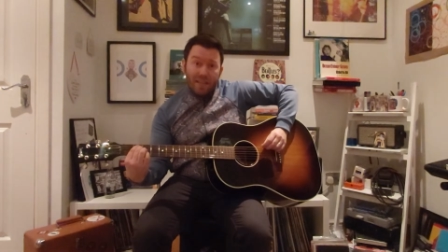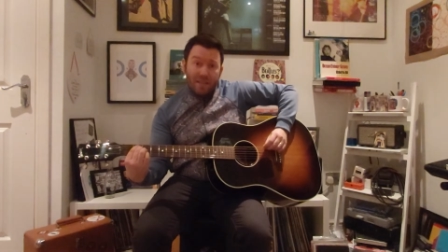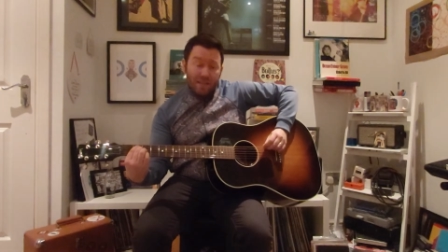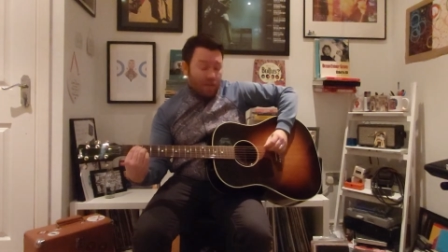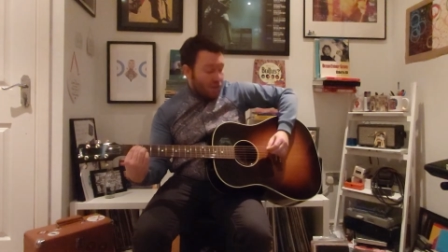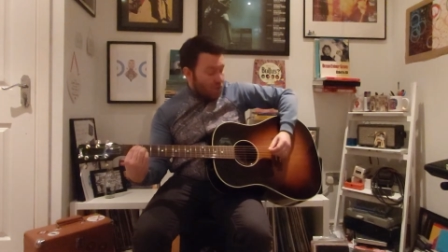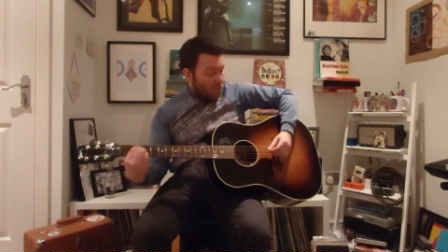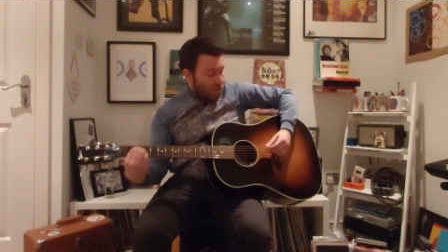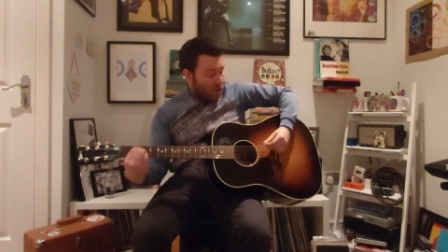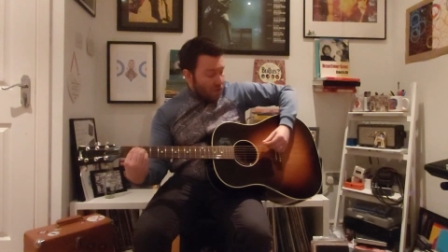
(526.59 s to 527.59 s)

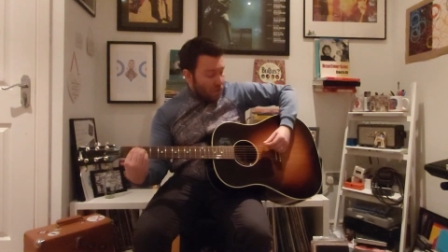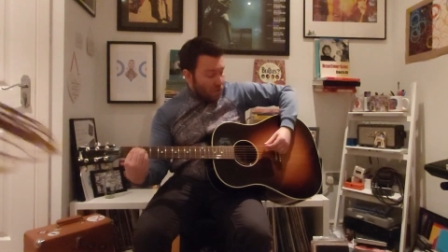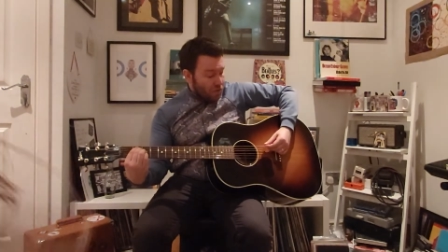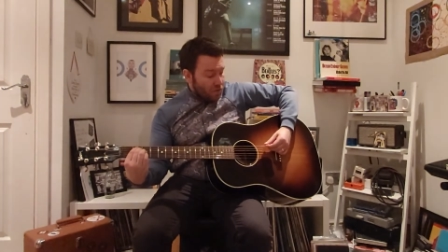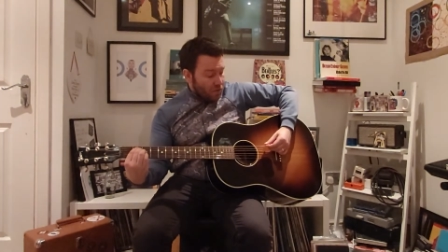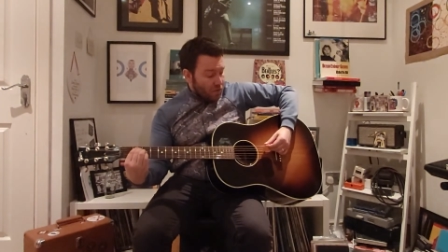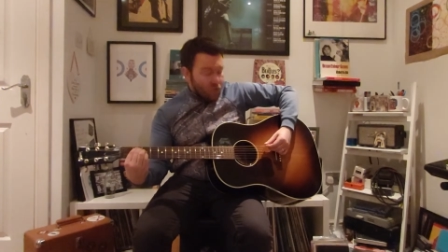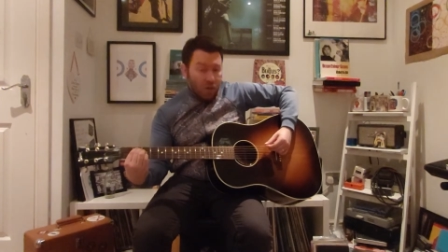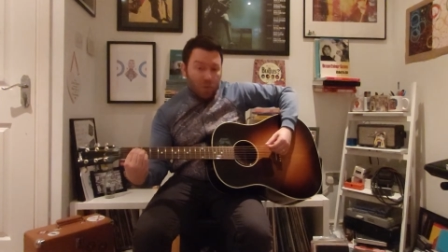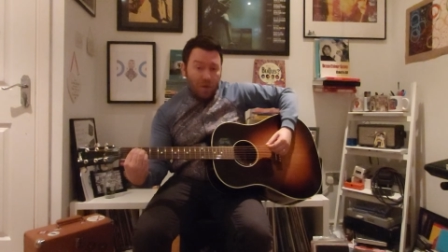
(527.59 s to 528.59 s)
right through to
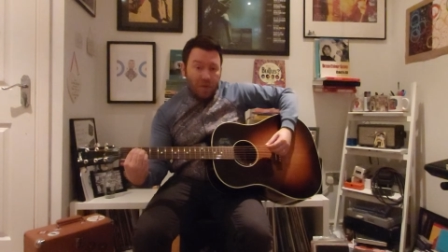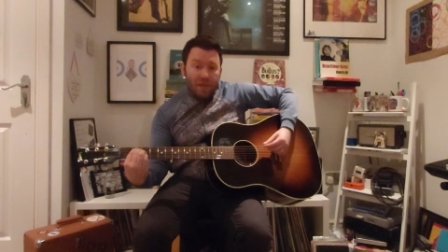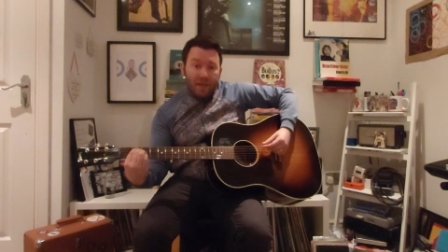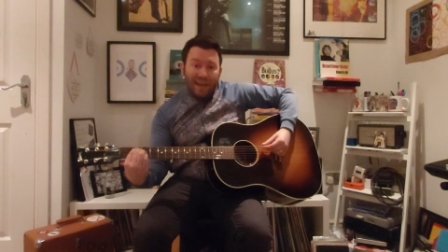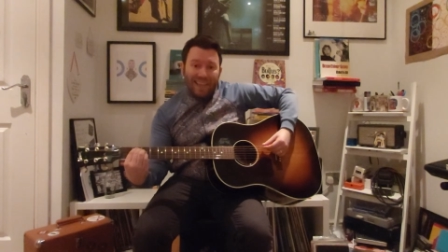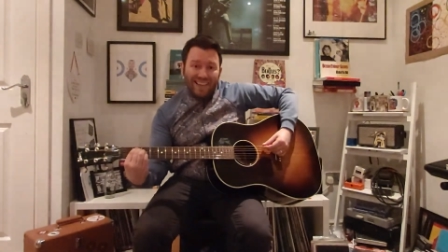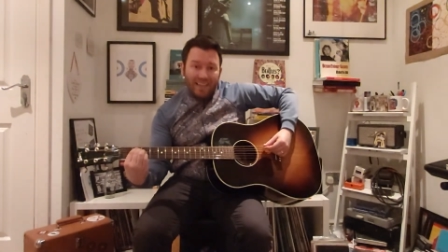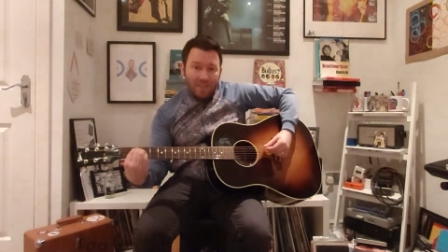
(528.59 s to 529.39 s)
string 1, high E.